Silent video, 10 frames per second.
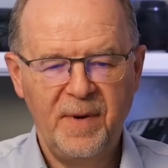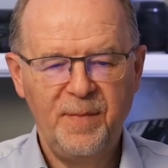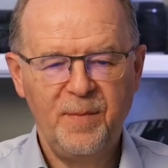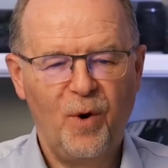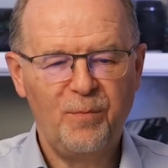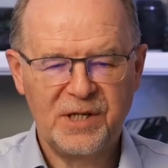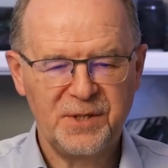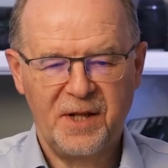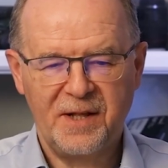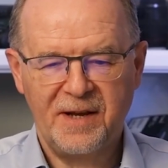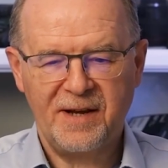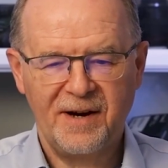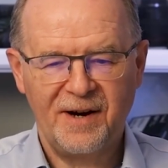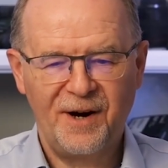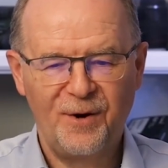Maybe more personally,
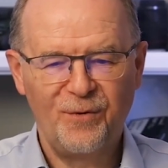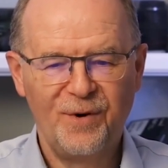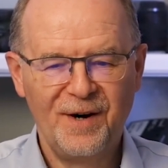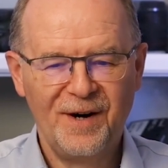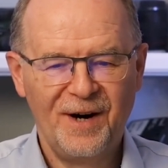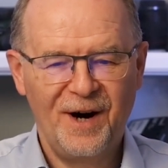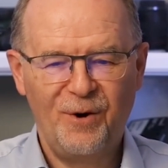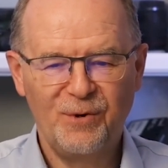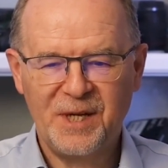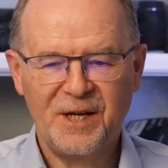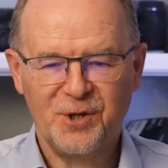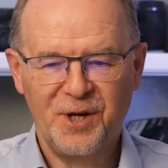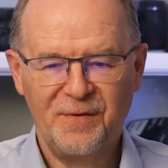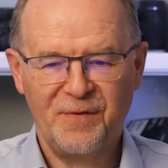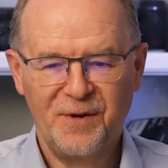how was that
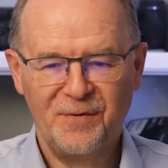journey for